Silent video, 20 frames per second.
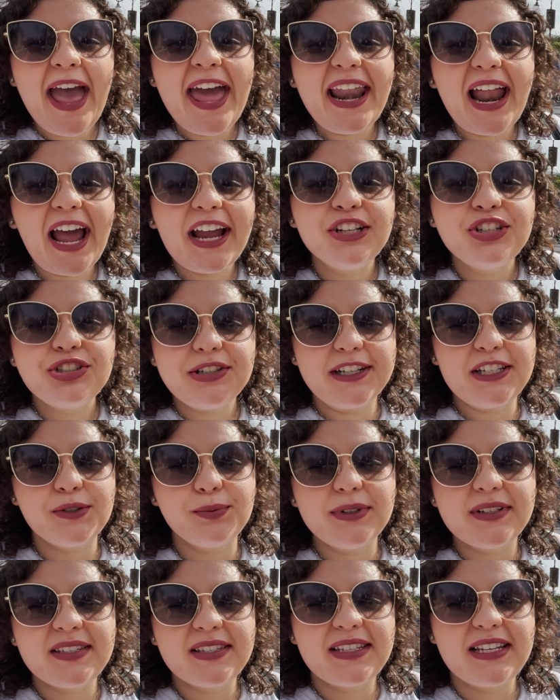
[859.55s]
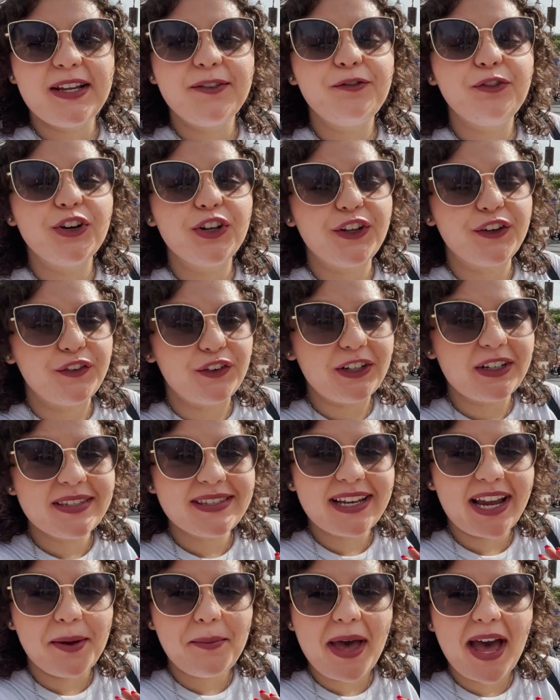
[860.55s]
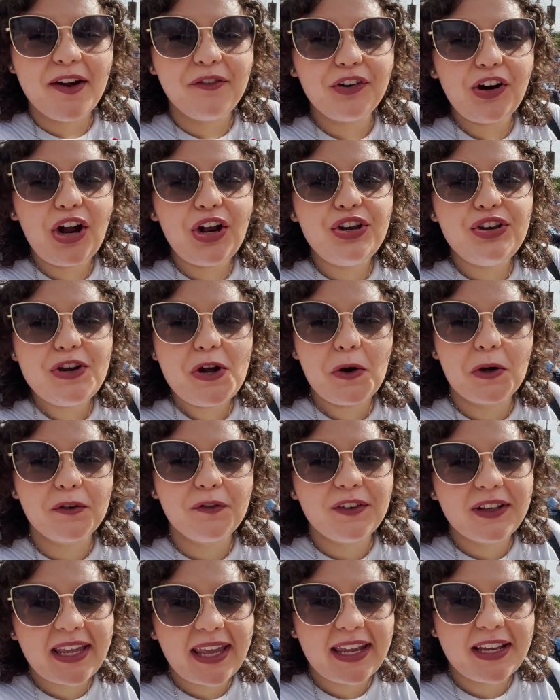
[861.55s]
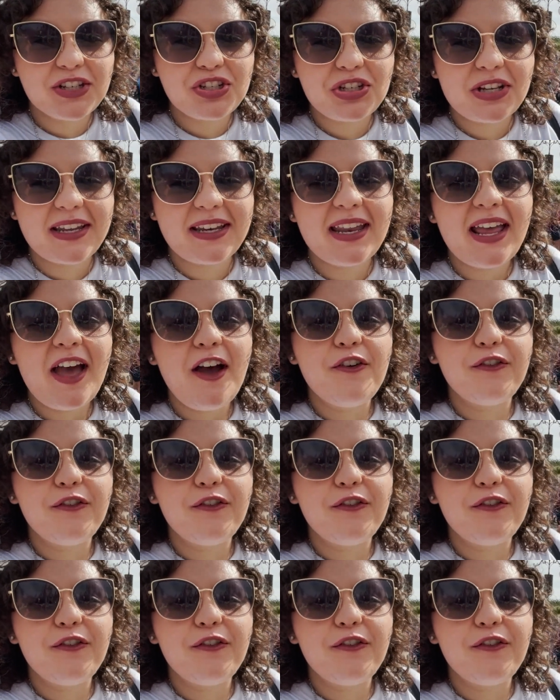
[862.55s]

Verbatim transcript: and I just received for the first time ever a notification